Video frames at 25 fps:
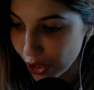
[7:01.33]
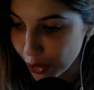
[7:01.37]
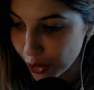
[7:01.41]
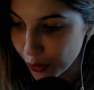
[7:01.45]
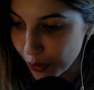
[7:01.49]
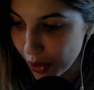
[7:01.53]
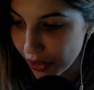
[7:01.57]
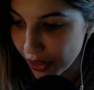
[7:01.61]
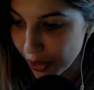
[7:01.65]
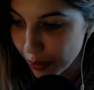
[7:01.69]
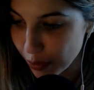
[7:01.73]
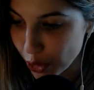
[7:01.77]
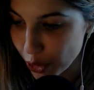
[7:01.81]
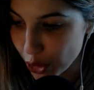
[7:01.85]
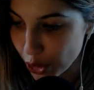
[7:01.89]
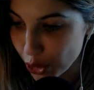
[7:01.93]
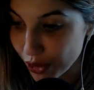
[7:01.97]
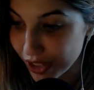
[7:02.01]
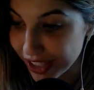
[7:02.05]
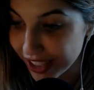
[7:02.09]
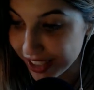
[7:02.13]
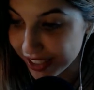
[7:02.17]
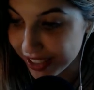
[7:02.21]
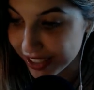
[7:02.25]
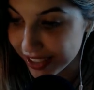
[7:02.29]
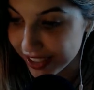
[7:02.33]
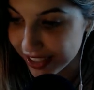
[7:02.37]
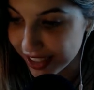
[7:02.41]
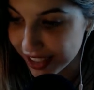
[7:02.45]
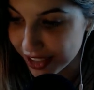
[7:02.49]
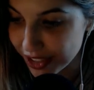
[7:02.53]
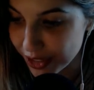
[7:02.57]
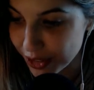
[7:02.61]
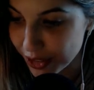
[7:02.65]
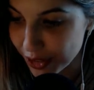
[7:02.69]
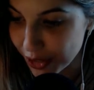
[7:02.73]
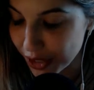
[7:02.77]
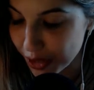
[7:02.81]
around them shrieked
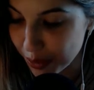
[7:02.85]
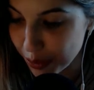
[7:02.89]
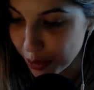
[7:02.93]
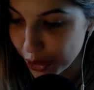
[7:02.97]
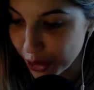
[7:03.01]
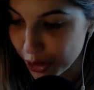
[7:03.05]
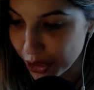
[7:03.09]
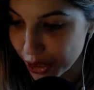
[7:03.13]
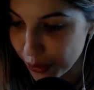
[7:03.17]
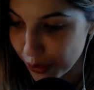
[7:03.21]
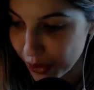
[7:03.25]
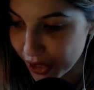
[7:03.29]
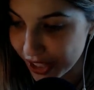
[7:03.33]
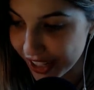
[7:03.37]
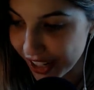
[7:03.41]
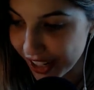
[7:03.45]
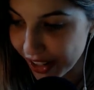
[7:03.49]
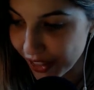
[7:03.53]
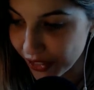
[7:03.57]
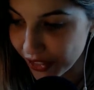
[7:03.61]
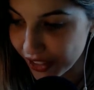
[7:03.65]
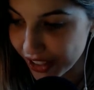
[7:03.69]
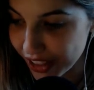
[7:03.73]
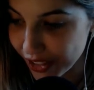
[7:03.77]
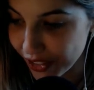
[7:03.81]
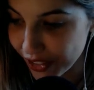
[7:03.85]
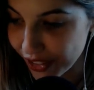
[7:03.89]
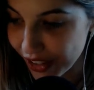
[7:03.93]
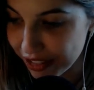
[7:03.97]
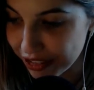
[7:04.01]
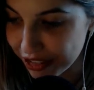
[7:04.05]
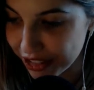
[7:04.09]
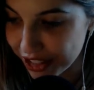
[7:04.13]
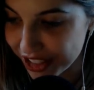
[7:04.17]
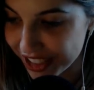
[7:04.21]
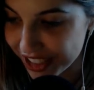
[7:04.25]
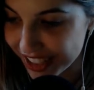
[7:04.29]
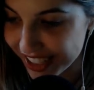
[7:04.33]
and started pushing one another in their
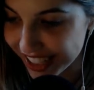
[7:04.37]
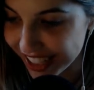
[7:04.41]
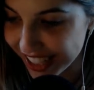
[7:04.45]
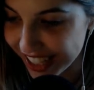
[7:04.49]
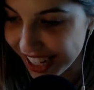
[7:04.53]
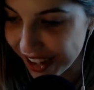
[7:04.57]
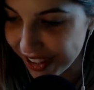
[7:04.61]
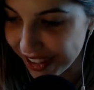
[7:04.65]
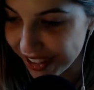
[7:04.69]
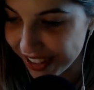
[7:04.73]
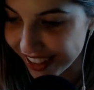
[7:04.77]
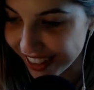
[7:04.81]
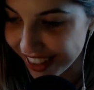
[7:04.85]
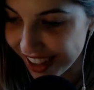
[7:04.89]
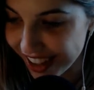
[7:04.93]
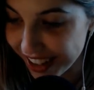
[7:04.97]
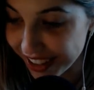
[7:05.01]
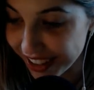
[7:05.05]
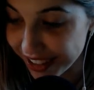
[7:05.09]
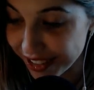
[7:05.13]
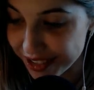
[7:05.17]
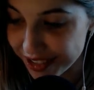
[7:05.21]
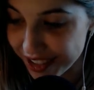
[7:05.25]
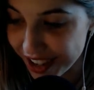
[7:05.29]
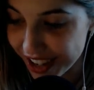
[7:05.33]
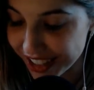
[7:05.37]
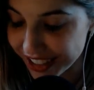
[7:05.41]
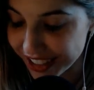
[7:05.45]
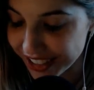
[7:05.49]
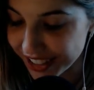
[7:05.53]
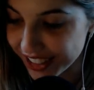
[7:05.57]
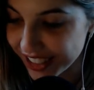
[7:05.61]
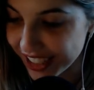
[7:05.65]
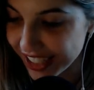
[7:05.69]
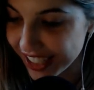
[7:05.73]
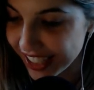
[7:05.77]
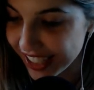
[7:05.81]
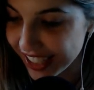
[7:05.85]
efforts to get out of the line of
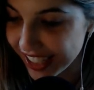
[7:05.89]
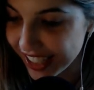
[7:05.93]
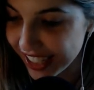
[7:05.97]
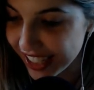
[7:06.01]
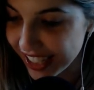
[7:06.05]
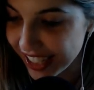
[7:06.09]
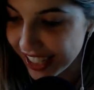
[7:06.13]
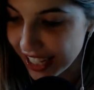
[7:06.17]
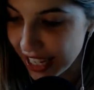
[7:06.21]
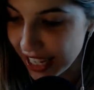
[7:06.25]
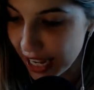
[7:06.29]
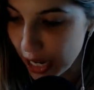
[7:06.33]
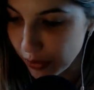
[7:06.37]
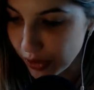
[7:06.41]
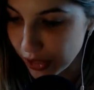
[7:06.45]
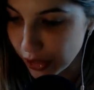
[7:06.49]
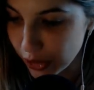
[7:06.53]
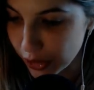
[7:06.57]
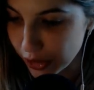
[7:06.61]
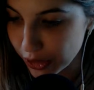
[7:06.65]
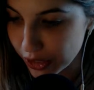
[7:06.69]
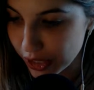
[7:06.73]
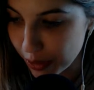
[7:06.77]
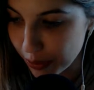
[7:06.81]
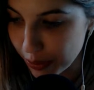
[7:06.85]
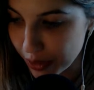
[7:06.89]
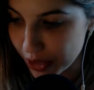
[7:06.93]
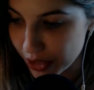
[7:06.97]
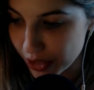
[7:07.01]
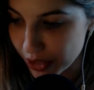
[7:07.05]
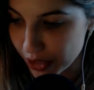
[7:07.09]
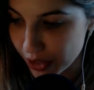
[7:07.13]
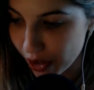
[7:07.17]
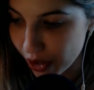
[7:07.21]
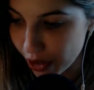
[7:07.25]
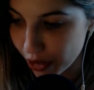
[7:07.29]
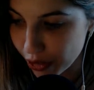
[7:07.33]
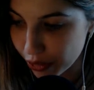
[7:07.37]
fire. Harry looked up and
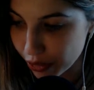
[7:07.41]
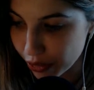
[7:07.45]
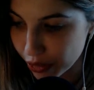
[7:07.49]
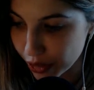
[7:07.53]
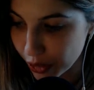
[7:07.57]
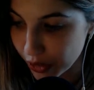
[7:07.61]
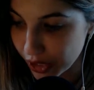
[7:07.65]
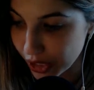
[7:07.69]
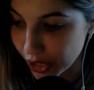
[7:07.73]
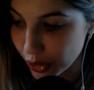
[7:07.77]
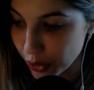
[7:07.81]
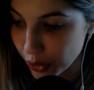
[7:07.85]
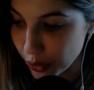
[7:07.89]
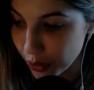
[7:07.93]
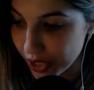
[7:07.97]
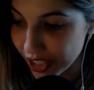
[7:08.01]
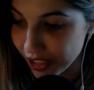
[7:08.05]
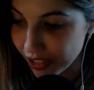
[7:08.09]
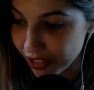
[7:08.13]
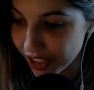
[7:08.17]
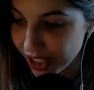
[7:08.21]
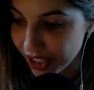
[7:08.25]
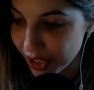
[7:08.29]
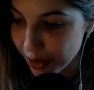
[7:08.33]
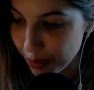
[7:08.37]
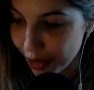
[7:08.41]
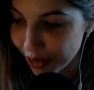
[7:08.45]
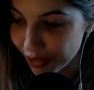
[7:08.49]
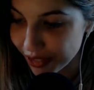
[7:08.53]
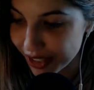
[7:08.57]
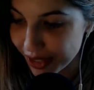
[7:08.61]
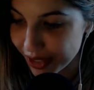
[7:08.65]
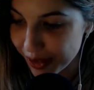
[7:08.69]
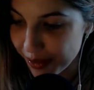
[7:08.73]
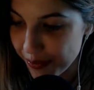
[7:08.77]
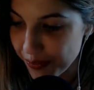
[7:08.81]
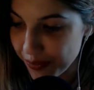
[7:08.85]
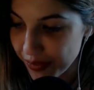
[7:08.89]
saw, floating 20 feet above
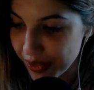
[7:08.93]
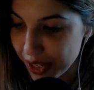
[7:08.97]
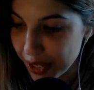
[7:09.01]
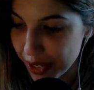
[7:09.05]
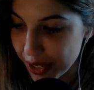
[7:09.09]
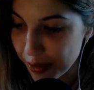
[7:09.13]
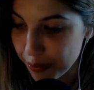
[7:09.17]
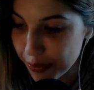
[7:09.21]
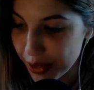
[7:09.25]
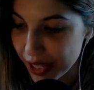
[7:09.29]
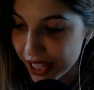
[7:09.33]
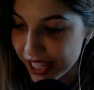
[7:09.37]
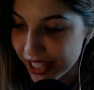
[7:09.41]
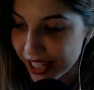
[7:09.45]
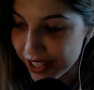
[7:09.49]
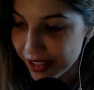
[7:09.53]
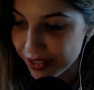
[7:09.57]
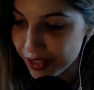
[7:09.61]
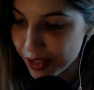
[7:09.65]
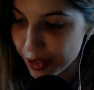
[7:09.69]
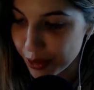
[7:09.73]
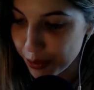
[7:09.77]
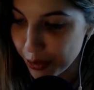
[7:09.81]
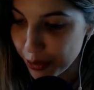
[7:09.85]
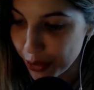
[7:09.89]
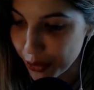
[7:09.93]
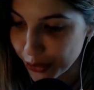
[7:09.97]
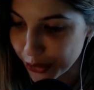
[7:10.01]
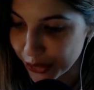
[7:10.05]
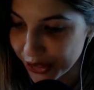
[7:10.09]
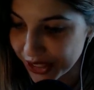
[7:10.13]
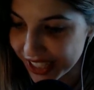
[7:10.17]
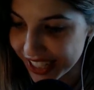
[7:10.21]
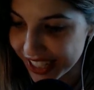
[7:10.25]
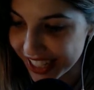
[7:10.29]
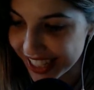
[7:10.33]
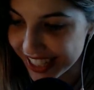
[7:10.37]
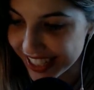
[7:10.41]
them, Peeves the
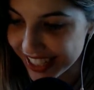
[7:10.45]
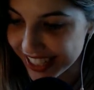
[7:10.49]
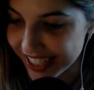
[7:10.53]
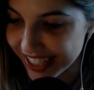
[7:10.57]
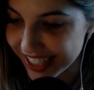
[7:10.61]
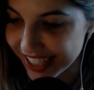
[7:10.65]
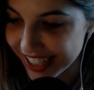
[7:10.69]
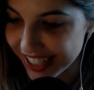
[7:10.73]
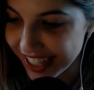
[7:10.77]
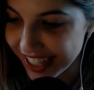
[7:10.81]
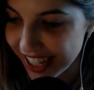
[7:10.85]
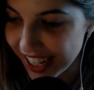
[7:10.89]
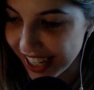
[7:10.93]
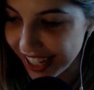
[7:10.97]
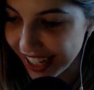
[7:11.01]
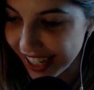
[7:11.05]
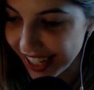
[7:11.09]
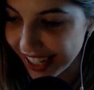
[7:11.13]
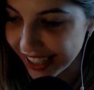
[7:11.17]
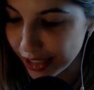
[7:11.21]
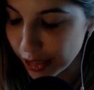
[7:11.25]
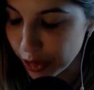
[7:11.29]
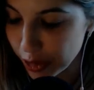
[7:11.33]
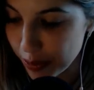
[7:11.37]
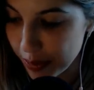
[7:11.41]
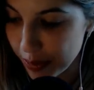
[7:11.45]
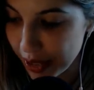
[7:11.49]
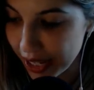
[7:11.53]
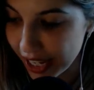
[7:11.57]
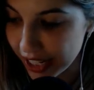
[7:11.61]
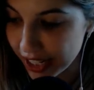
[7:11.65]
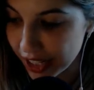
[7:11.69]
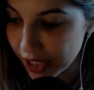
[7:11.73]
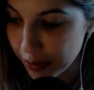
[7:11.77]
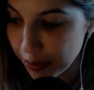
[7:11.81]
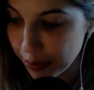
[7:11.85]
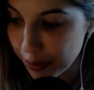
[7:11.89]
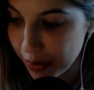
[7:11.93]
poltergeist, a little man
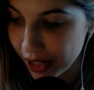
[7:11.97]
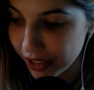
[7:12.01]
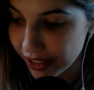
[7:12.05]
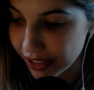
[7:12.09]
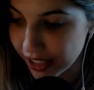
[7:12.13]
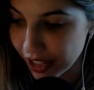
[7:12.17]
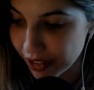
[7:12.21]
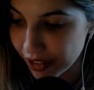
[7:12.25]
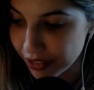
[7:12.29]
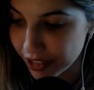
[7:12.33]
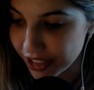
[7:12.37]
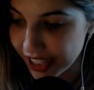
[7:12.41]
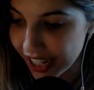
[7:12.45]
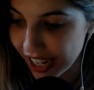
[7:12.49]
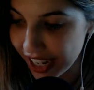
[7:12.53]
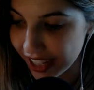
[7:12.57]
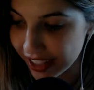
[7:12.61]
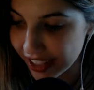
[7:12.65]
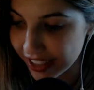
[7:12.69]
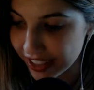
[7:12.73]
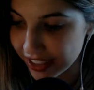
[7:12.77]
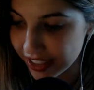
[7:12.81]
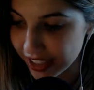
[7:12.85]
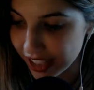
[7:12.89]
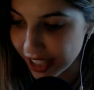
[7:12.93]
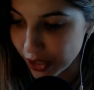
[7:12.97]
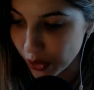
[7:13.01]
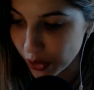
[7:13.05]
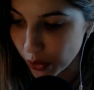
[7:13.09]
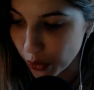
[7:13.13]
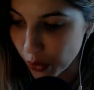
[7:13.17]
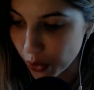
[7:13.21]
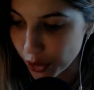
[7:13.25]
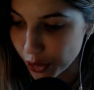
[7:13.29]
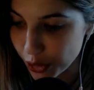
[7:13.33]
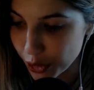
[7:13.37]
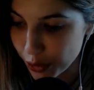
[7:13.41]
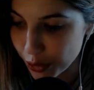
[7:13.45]
in a bell-covered hat, an
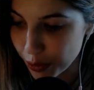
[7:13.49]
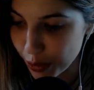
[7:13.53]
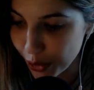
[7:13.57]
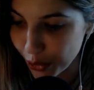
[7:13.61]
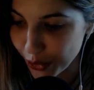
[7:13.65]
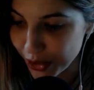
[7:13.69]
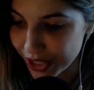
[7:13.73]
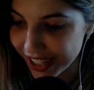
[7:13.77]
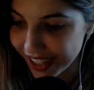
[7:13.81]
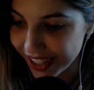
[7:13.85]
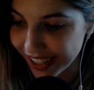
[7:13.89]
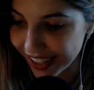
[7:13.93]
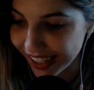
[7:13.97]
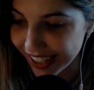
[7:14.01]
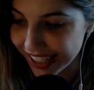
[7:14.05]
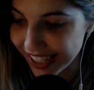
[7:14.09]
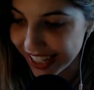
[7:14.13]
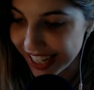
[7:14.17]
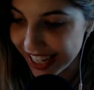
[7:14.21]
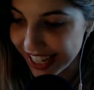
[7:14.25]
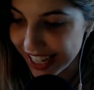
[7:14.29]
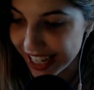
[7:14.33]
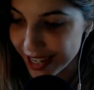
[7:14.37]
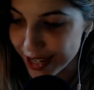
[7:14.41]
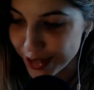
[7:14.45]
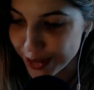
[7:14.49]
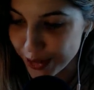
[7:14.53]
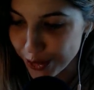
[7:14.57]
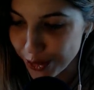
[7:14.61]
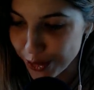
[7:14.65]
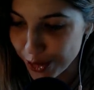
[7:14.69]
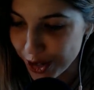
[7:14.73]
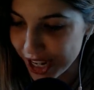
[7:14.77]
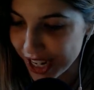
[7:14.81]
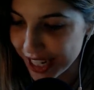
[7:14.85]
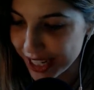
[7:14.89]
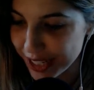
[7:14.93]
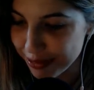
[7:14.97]
orange bow tie, his
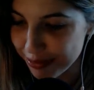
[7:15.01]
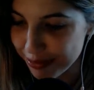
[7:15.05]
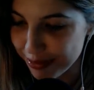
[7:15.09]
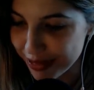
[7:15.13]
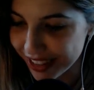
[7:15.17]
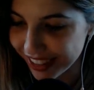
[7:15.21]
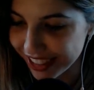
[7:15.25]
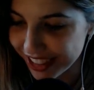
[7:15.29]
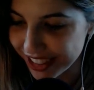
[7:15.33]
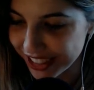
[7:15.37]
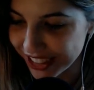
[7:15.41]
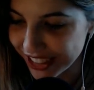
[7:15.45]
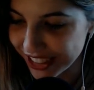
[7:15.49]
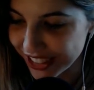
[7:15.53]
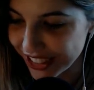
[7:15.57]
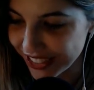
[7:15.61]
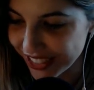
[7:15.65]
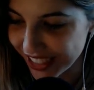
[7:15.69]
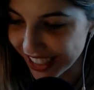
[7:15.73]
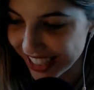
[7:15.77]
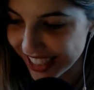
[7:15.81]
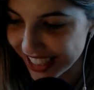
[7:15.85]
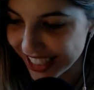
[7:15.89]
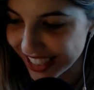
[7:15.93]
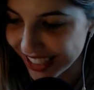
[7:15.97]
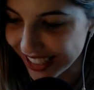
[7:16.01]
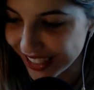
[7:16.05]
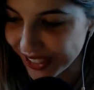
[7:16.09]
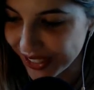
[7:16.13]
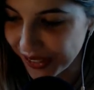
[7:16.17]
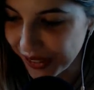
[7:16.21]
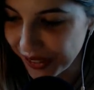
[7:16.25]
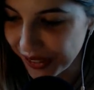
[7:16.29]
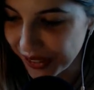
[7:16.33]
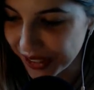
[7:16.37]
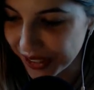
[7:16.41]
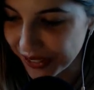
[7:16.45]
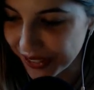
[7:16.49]
wide, malicious face
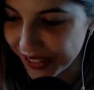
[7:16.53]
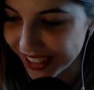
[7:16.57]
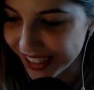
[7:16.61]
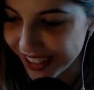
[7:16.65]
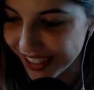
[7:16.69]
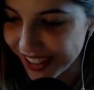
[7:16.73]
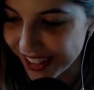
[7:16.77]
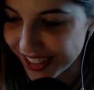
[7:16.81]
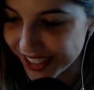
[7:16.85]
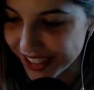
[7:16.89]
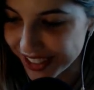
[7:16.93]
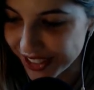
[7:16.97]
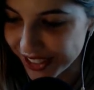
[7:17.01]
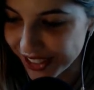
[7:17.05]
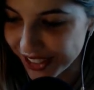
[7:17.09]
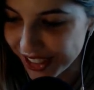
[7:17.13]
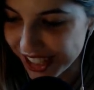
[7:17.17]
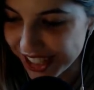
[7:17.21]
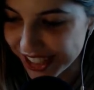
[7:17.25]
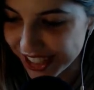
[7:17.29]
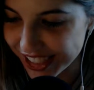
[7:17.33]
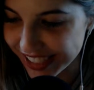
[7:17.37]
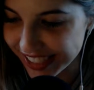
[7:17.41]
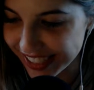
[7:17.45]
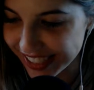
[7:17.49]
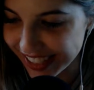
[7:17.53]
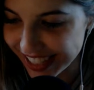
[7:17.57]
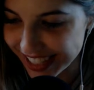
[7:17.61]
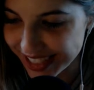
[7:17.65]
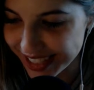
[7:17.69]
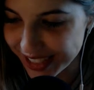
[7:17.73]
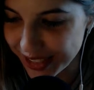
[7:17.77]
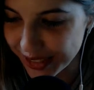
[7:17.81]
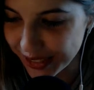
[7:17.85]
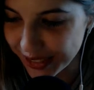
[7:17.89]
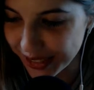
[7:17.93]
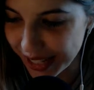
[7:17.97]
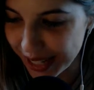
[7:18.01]
contorted with concentration as he
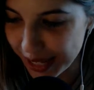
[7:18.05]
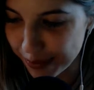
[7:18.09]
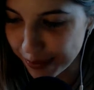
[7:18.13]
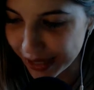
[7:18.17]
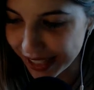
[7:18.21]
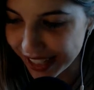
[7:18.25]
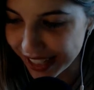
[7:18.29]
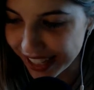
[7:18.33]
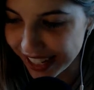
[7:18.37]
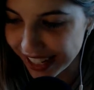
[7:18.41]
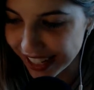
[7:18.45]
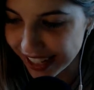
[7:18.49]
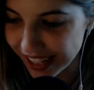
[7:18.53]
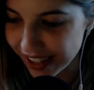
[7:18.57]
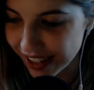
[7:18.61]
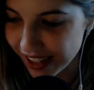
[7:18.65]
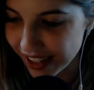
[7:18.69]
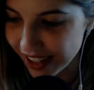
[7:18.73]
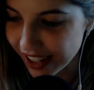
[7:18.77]
took aim again.